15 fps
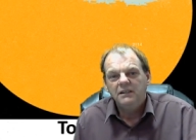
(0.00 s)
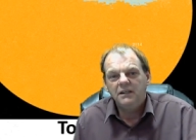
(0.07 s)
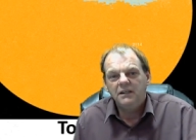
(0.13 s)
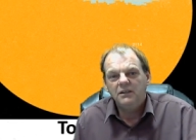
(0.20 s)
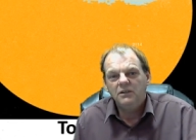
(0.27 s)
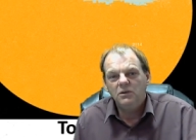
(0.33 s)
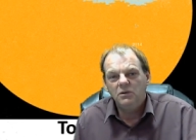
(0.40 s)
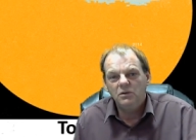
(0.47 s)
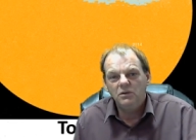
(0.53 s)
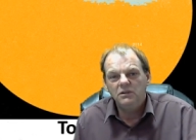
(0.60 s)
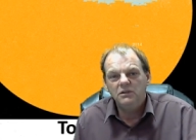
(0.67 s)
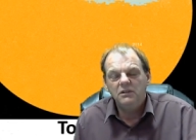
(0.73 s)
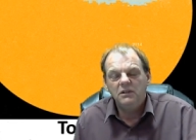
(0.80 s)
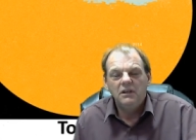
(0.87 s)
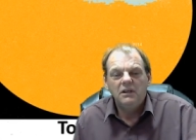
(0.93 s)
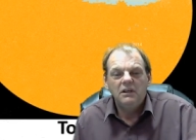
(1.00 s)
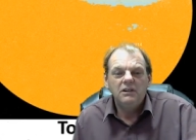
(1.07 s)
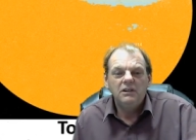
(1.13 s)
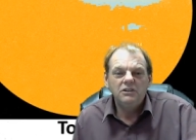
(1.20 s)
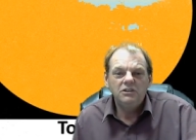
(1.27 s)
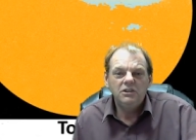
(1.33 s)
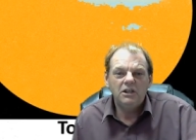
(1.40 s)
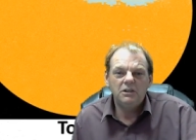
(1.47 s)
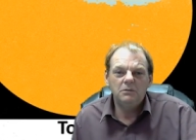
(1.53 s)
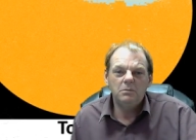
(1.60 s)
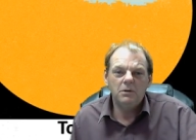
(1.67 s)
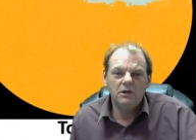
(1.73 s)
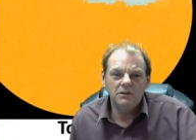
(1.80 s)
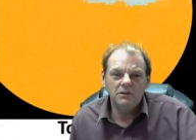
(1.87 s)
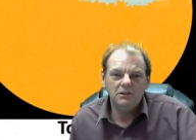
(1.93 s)
that could shake
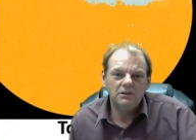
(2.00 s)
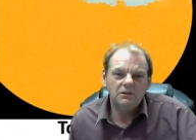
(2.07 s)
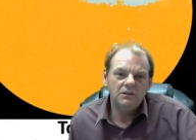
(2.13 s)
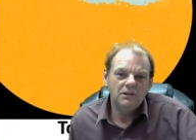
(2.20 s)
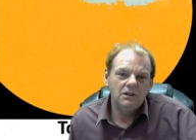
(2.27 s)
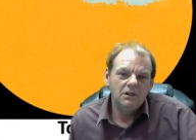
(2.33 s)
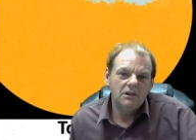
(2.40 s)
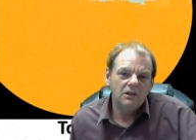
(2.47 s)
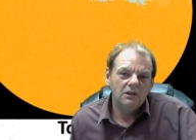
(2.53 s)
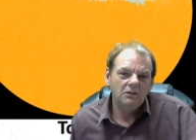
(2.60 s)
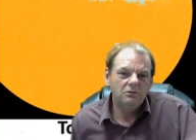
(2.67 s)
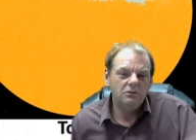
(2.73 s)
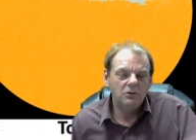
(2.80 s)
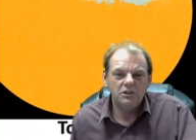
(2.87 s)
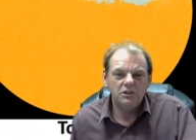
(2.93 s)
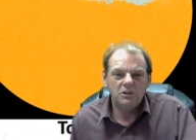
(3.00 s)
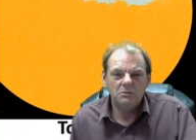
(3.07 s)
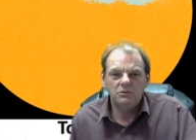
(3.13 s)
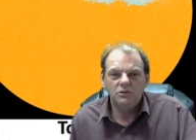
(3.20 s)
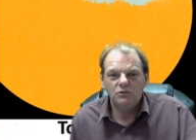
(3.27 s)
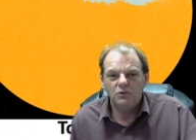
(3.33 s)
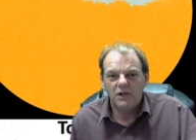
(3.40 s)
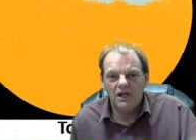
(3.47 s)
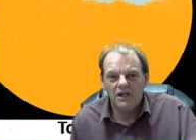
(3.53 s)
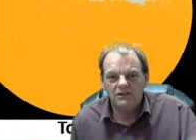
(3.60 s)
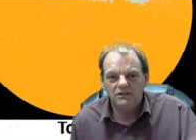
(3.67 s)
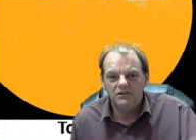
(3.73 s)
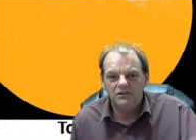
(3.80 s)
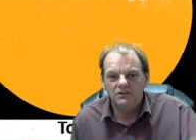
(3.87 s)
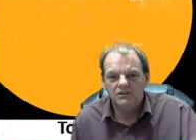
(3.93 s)
apart Fukushima's
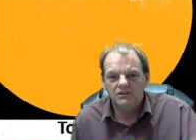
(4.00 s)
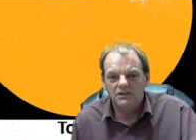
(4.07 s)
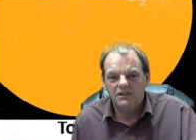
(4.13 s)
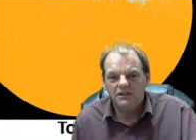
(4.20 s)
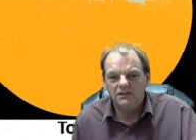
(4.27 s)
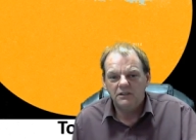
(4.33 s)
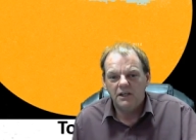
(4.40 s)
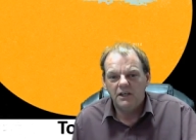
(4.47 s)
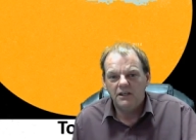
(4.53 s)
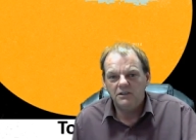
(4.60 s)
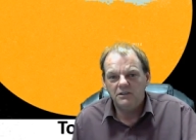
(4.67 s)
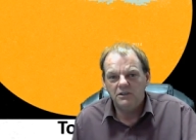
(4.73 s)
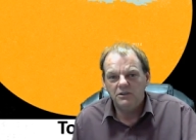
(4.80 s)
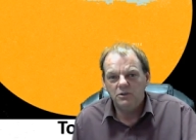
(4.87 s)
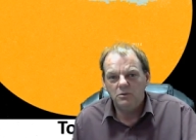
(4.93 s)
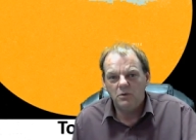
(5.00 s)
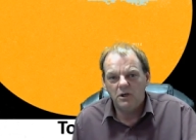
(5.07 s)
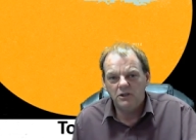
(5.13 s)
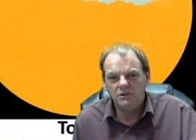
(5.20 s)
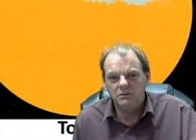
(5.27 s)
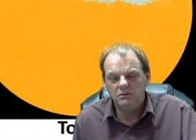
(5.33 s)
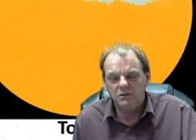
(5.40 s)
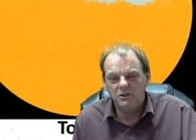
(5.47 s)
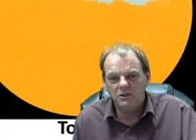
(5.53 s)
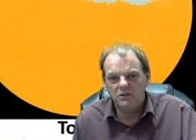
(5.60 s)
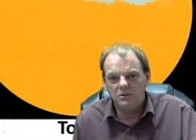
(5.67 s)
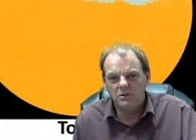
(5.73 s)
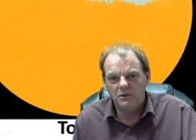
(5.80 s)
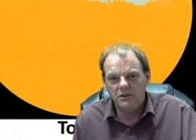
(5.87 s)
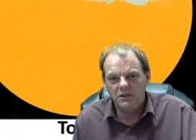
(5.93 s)
reactors. And as I, you watch the
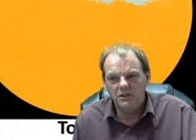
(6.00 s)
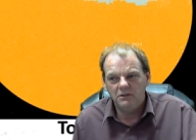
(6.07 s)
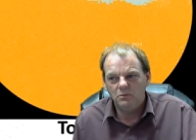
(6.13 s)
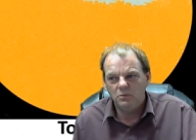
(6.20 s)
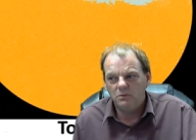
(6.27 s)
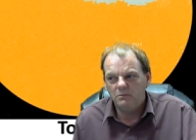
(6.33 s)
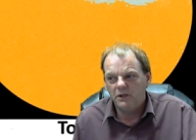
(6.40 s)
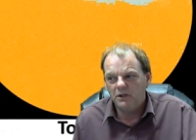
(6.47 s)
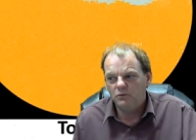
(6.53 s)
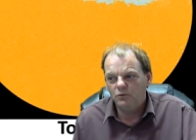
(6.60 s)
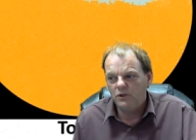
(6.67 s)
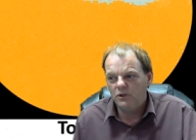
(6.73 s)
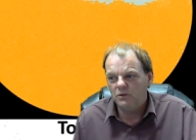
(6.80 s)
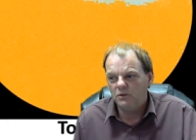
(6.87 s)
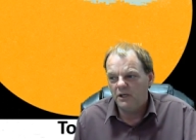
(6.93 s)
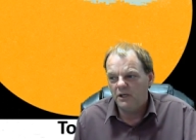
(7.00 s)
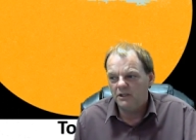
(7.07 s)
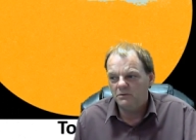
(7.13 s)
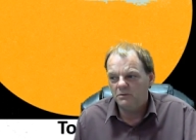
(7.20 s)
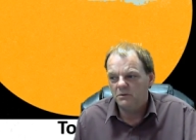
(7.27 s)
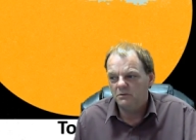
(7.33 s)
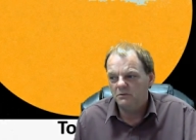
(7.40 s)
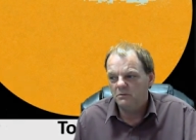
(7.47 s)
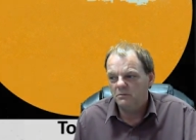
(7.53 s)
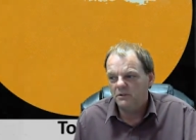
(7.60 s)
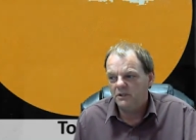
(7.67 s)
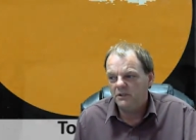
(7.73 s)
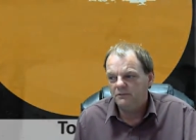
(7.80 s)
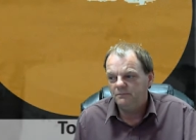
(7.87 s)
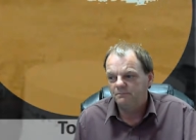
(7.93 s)
video, I think we'll make a really good case for
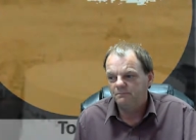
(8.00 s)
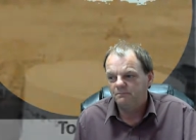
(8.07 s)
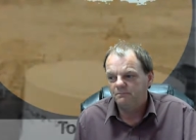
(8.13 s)
everybody.